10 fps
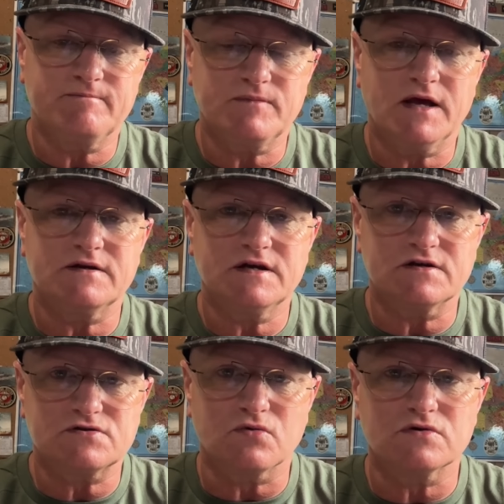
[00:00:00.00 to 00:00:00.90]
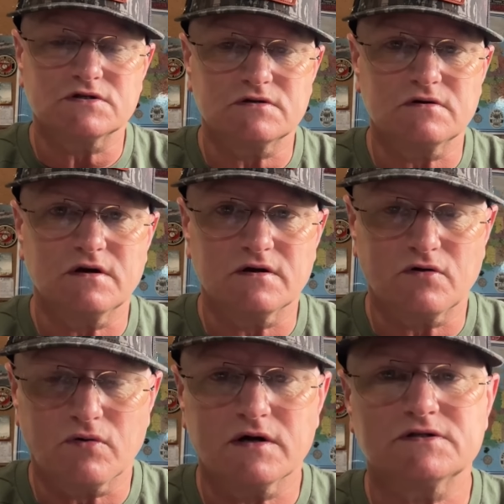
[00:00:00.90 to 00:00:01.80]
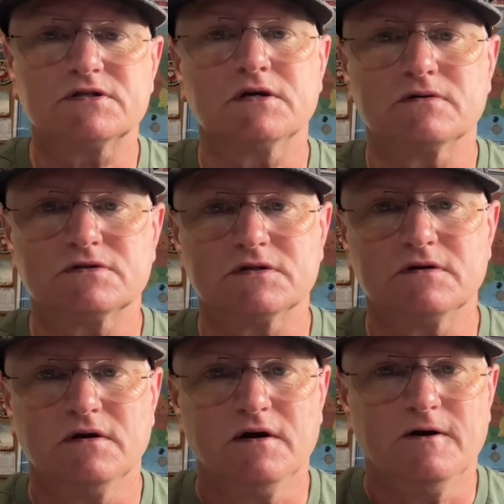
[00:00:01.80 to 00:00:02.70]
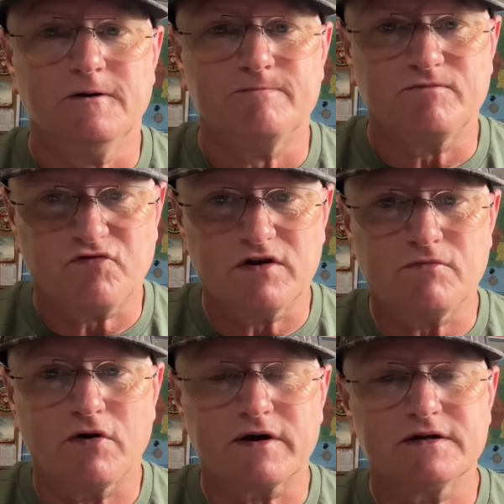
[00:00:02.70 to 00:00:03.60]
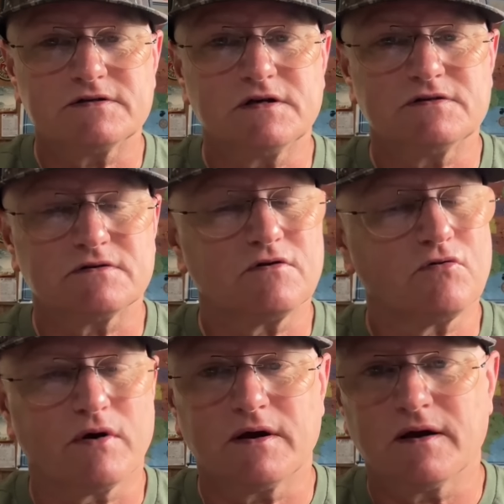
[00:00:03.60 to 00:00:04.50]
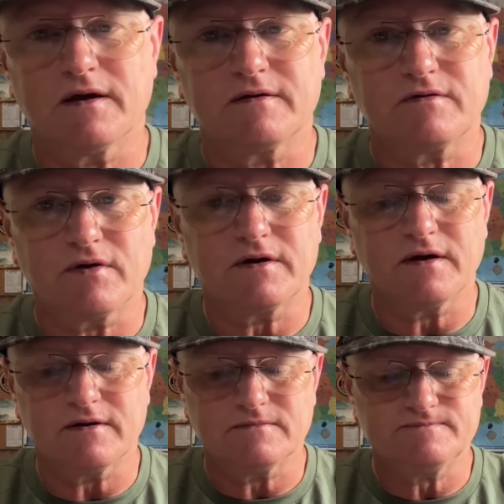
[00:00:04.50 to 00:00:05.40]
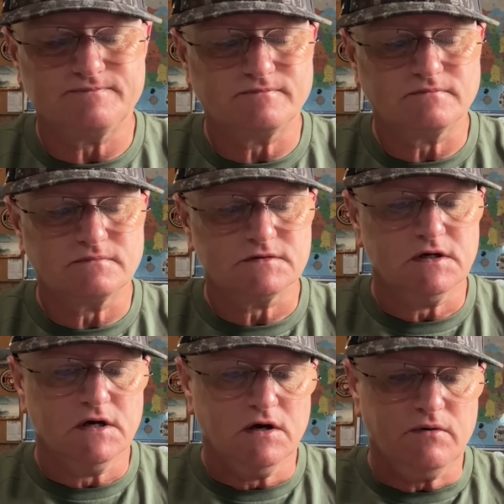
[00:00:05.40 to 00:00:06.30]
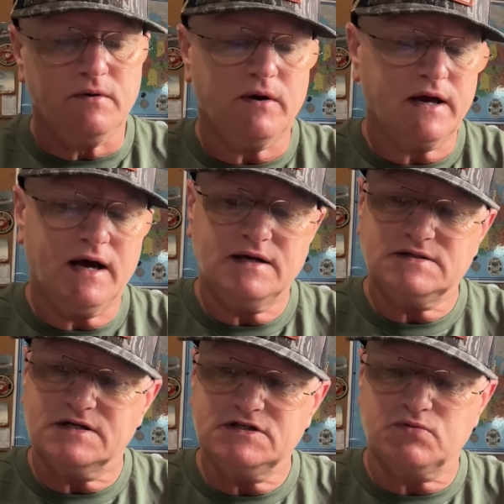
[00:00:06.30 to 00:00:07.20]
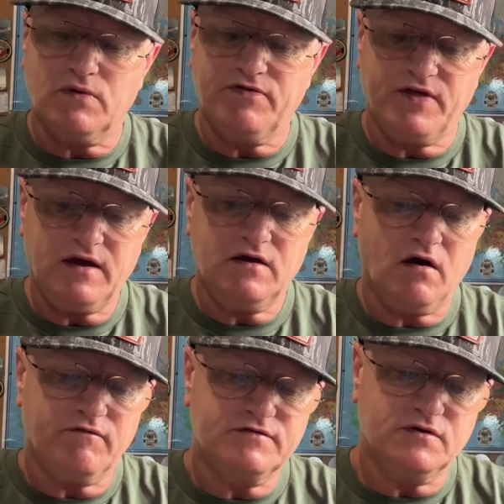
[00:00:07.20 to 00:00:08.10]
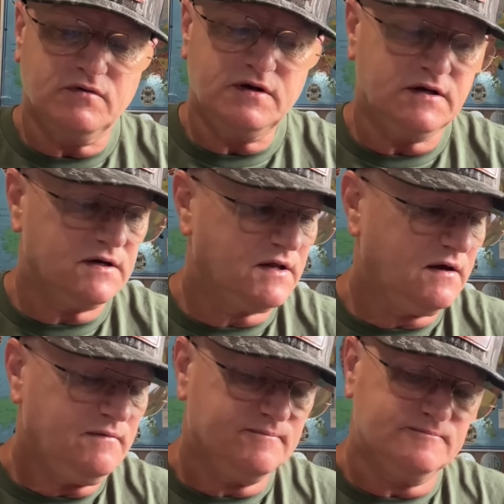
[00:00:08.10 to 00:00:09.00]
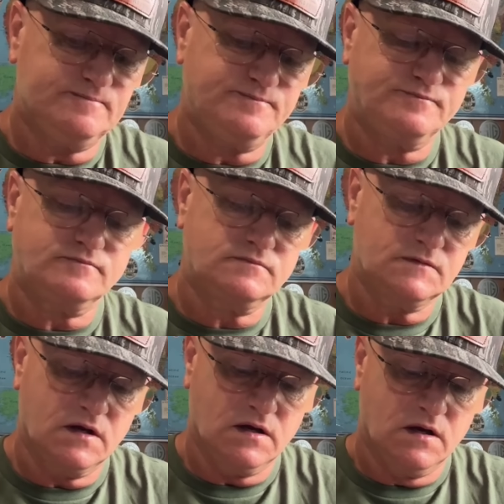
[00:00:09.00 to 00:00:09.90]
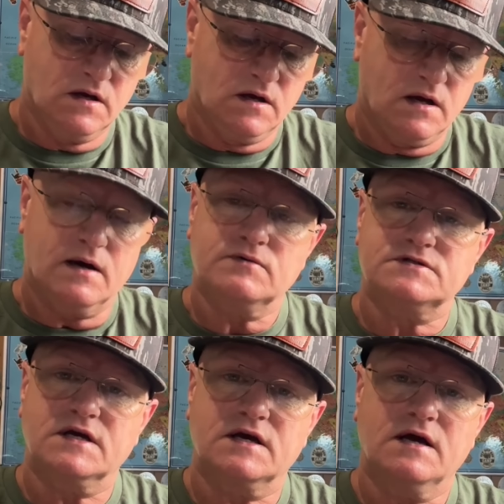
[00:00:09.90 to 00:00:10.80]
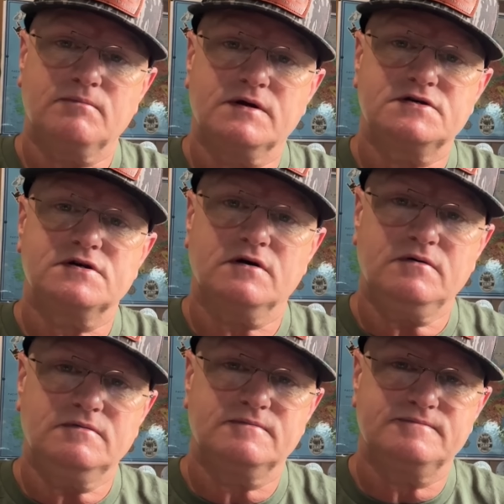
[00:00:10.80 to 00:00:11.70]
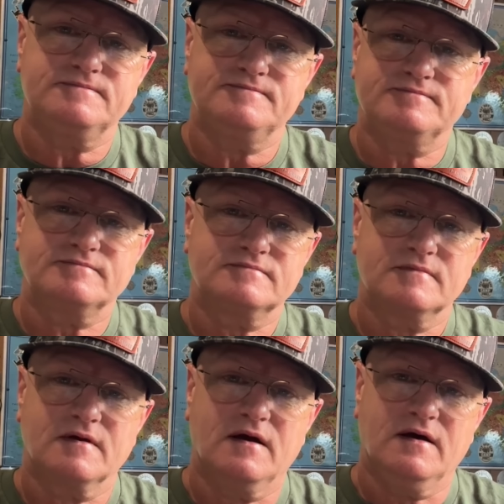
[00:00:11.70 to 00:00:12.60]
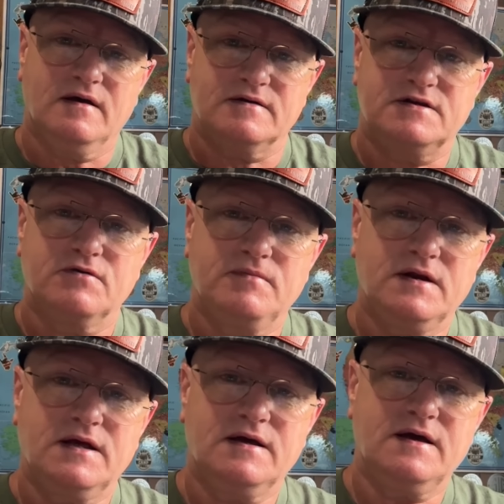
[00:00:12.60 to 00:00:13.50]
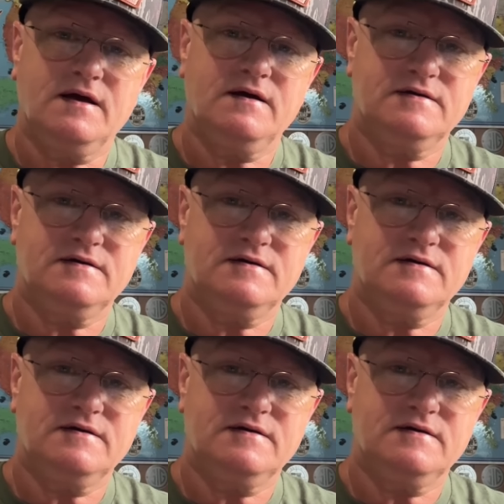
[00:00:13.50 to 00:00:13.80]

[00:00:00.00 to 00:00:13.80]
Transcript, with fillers: antique stores and garage sales and flea markets. He's a great guy, great guy. Anyway, guys, I just want to thank y'all for tuning in today. I want to say God bless y'all. Till we meet again, guys.